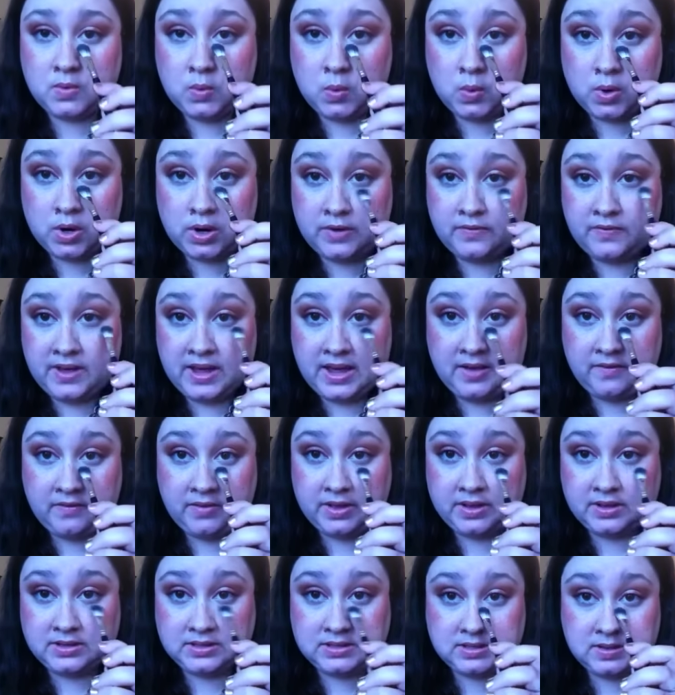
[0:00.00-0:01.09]
or if I have
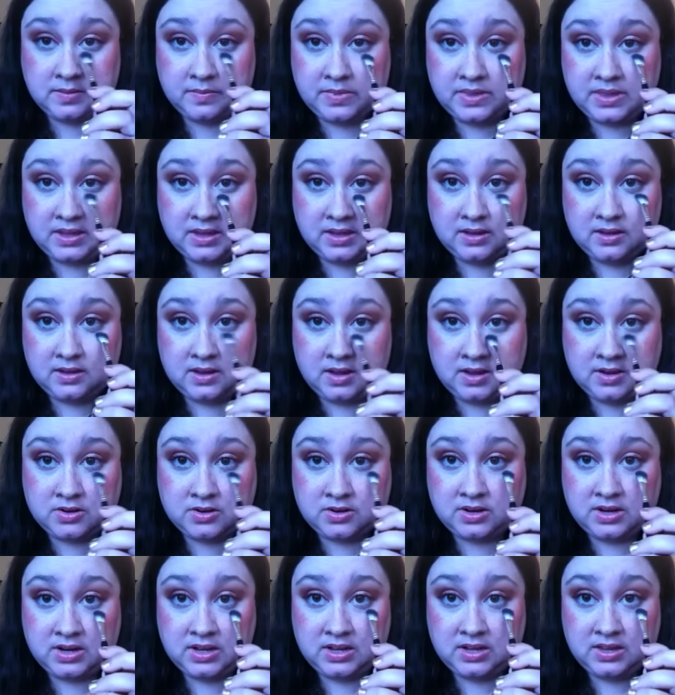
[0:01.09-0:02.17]
like something
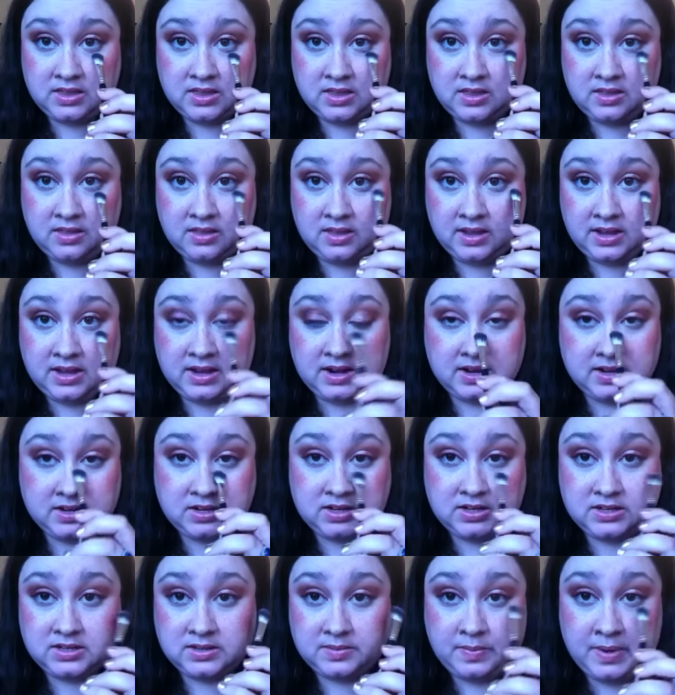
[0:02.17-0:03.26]
underneath, like, and I
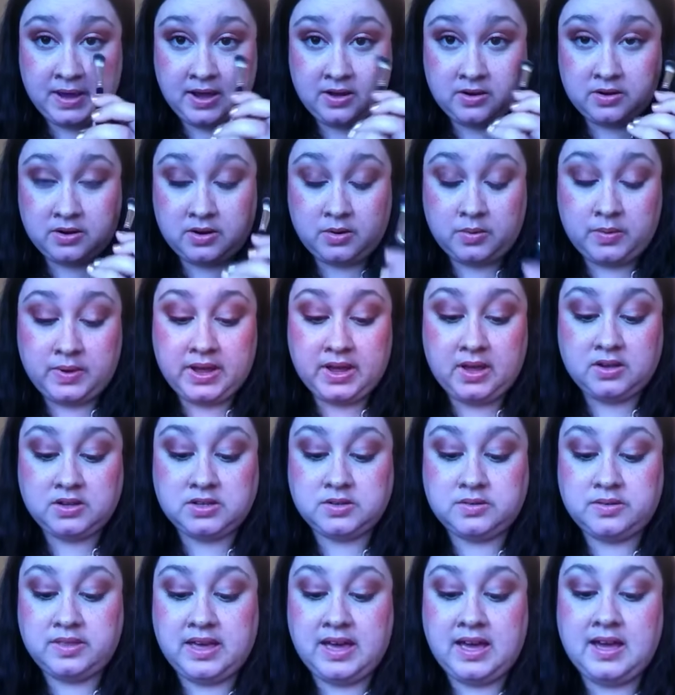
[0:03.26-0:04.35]
need to powder it away, I'll
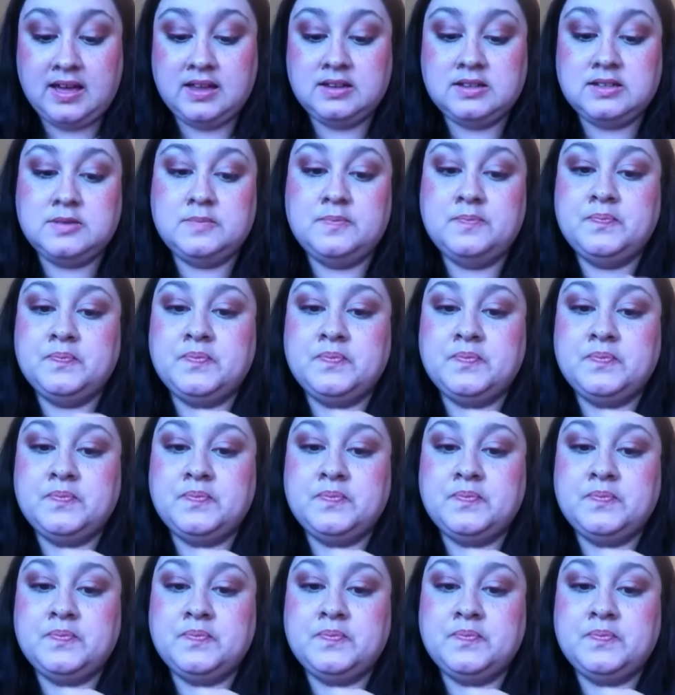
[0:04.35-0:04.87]
do that.